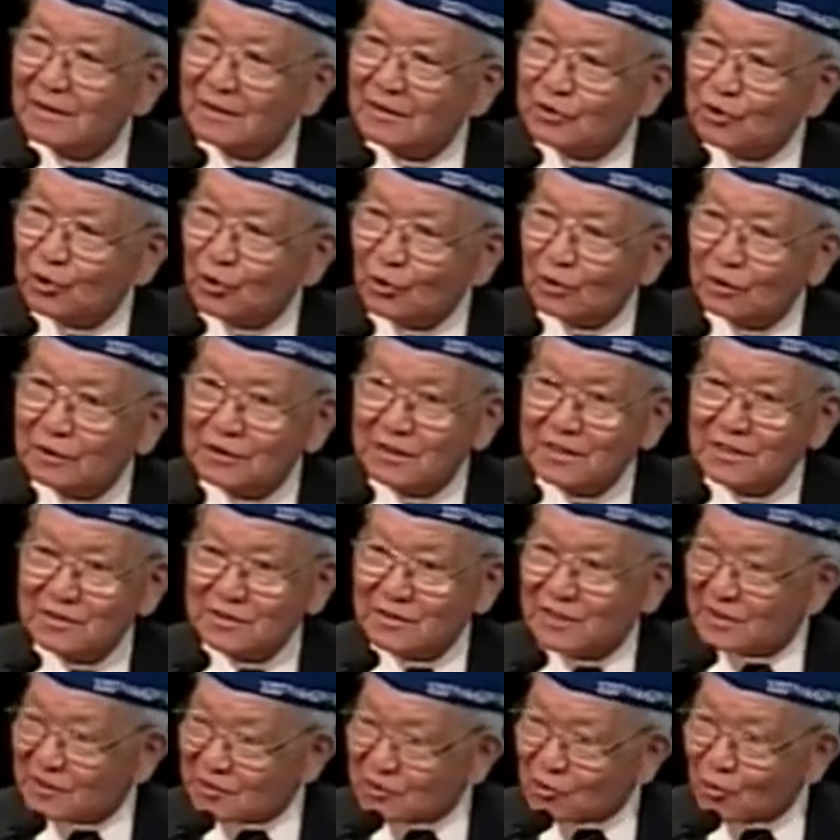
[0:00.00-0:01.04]
uh, George
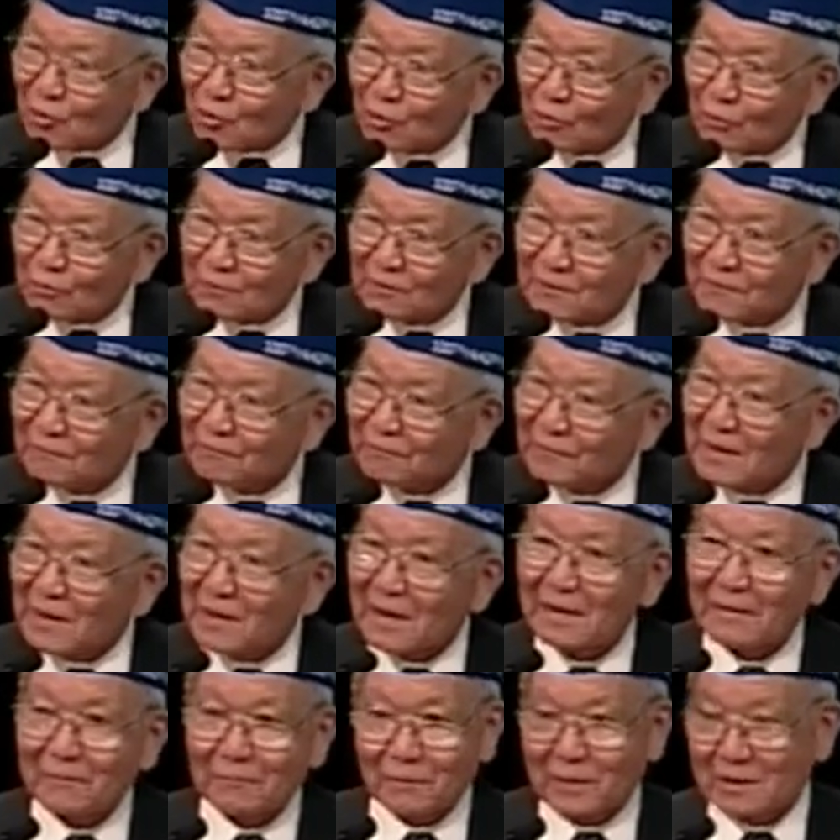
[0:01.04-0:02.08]
has just told.
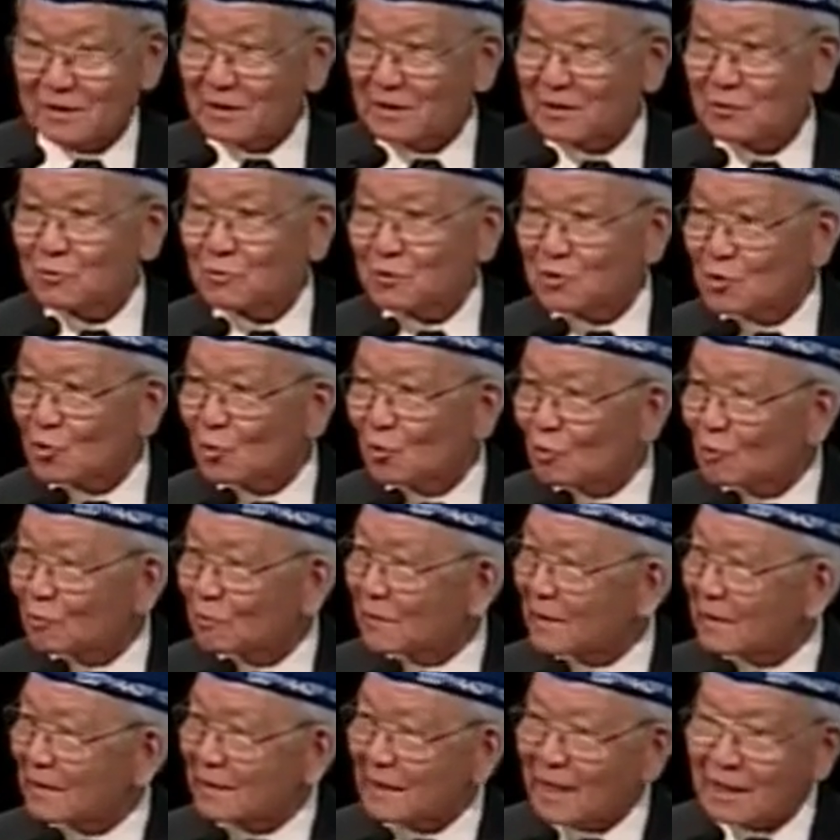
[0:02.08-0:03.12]
But this was
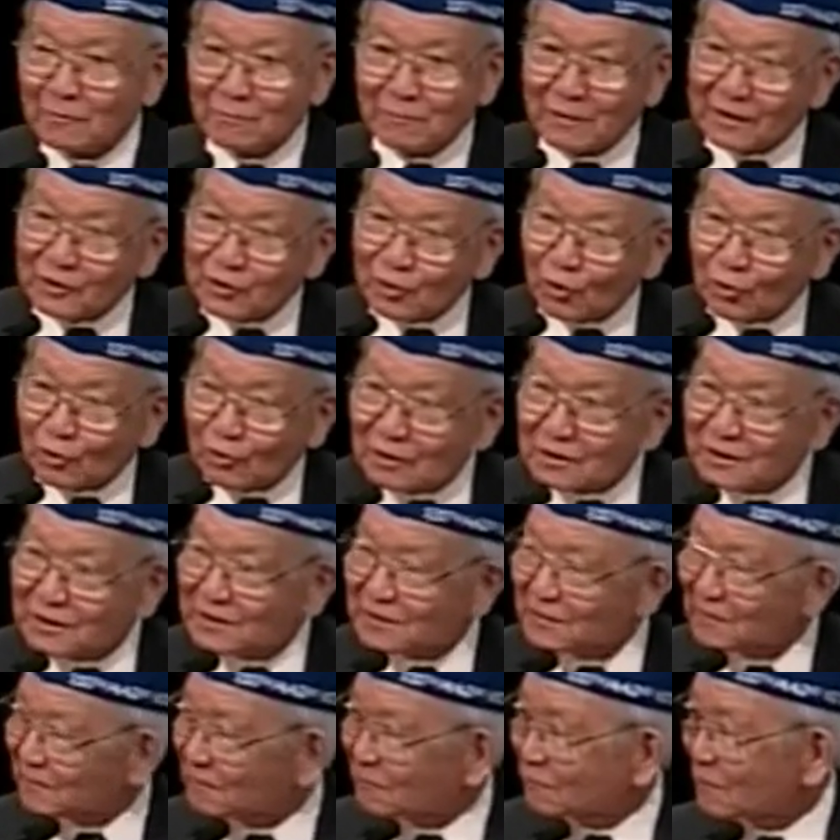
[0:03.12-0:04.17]
told but not by
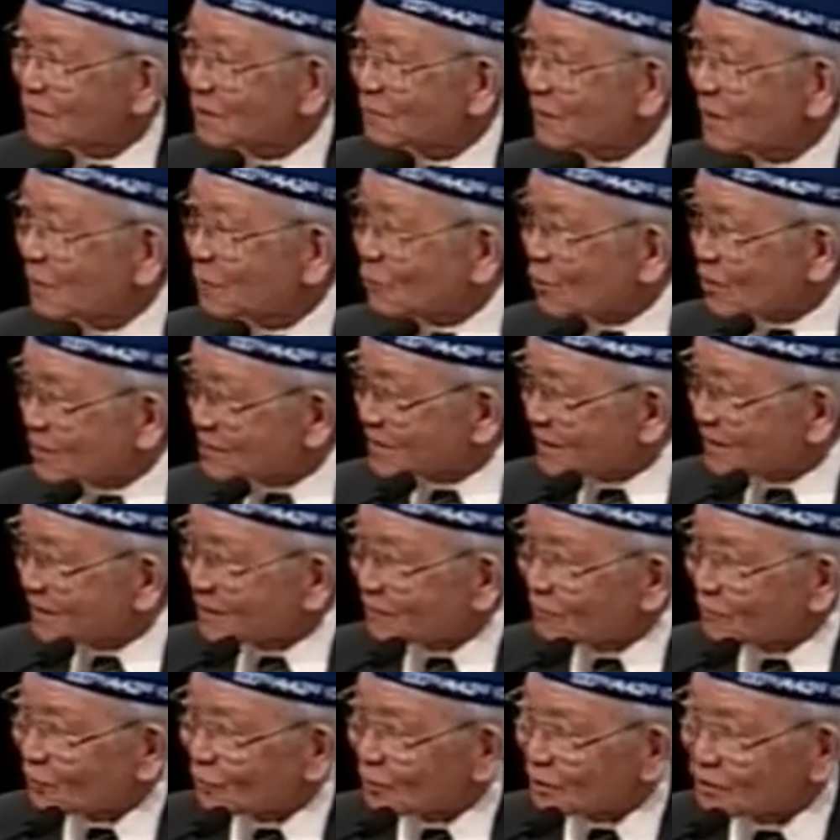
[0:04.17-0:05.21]
George, but by
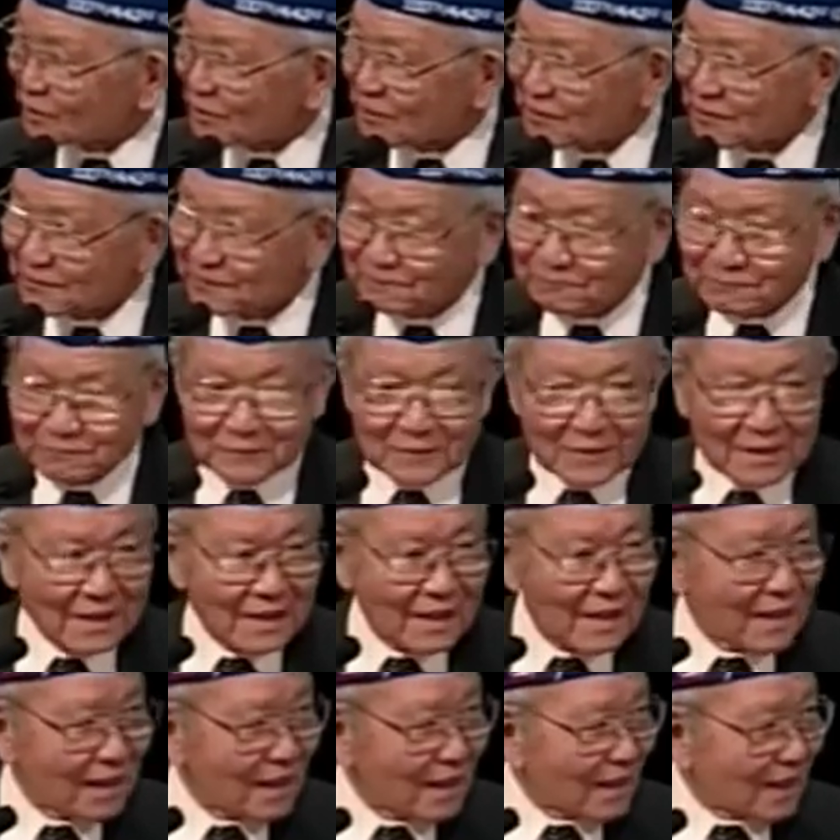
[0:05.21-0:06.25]
President Bush.
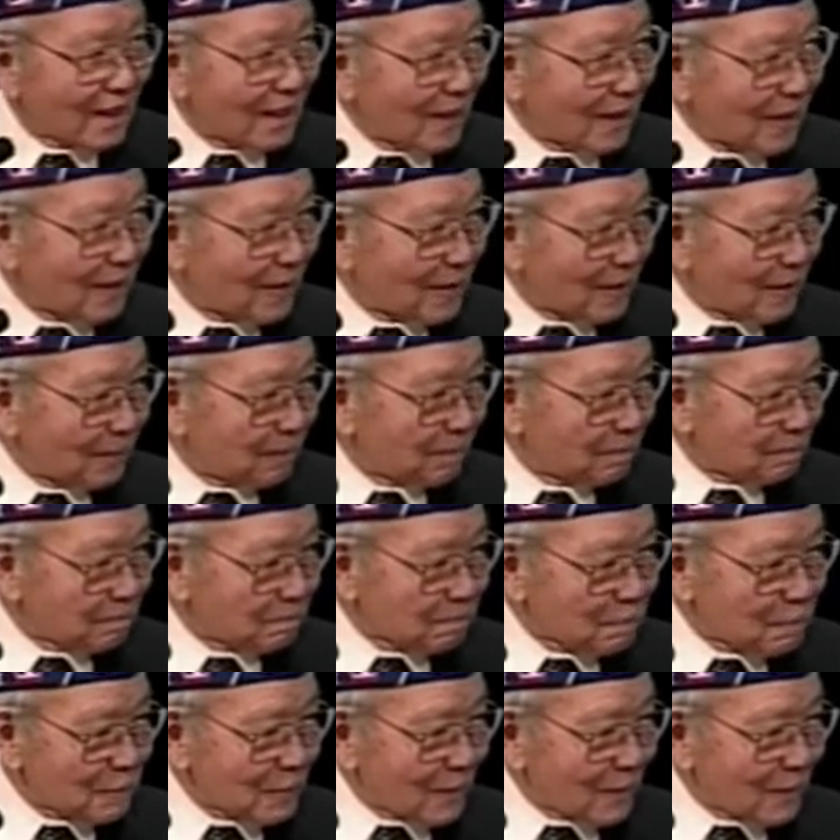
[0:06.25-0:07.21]
Um,